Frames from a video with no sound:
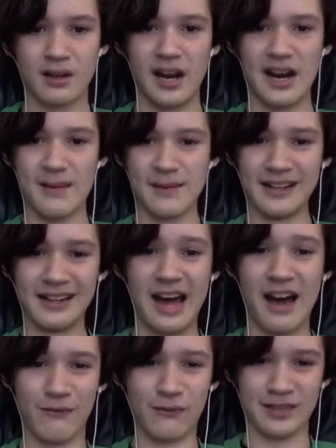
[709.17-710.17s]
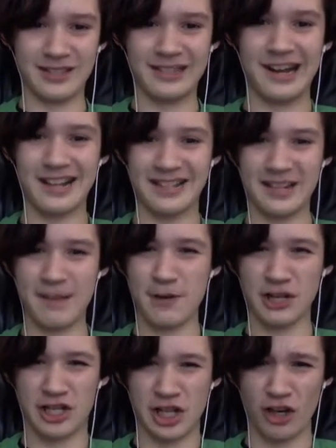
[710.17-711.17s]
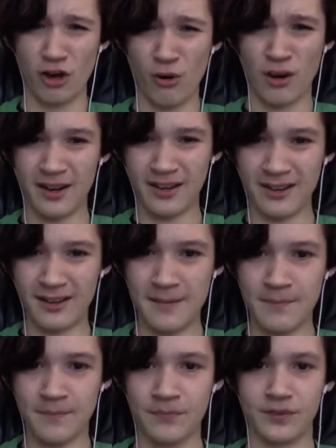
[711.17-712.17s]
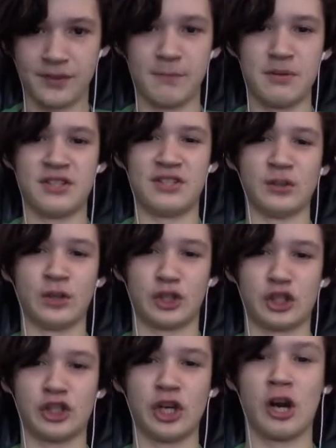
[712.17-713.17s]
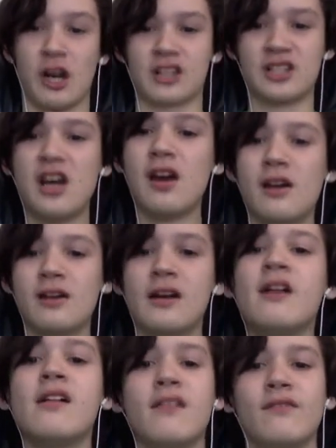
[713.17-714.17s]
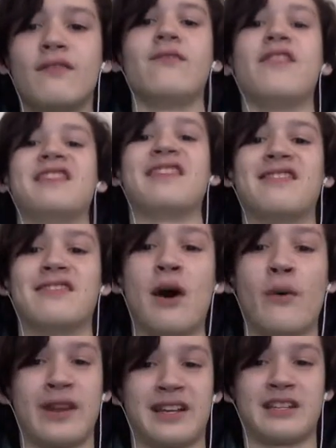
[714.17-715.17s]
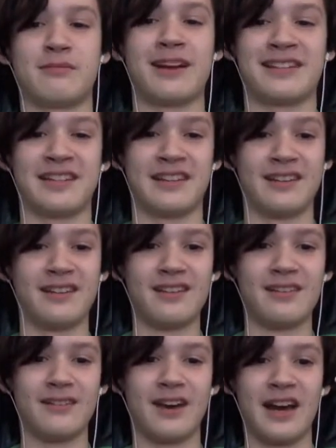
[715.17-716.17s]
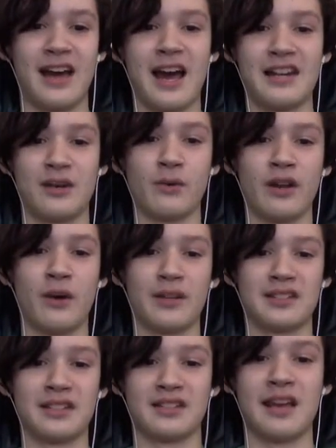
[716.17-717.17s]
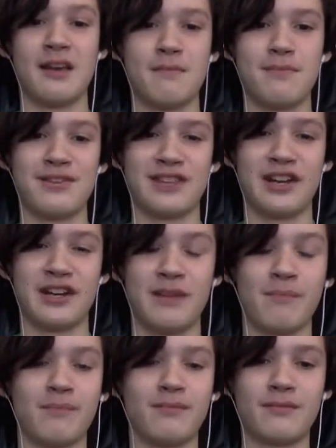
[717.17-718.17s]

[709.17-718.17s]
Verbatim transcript: I am in love with slice number two! The pizza looked shocked. This is so unexpected. I, I don't know what this Pizza ate him.